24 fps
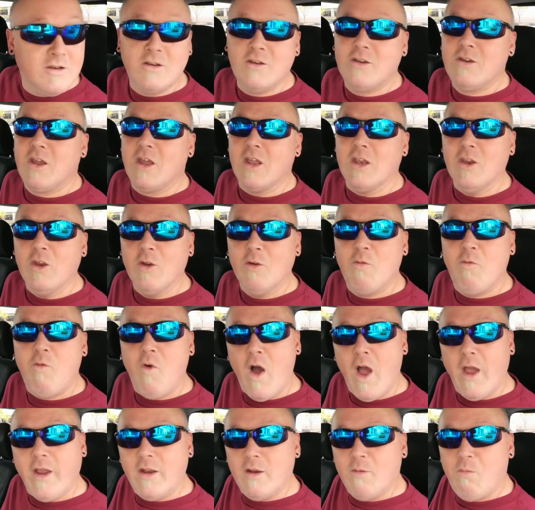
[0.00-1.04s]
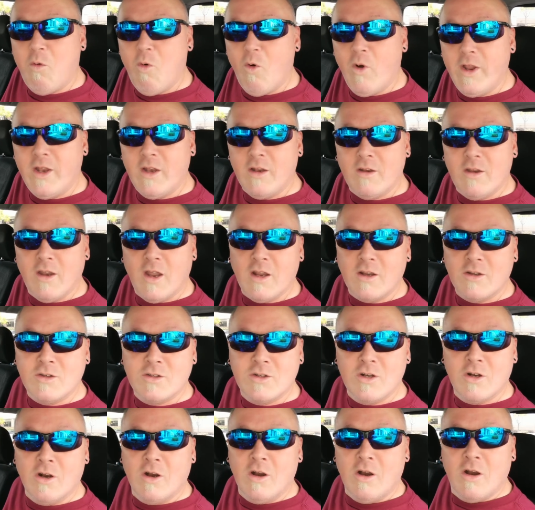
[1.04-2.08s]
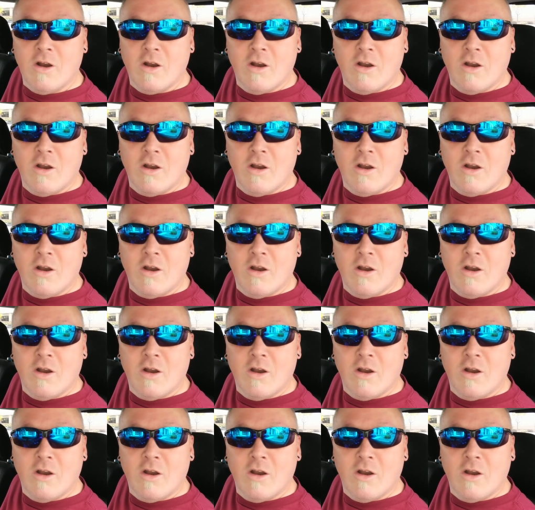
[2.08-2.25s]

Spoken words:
Can you find Point, Dexter?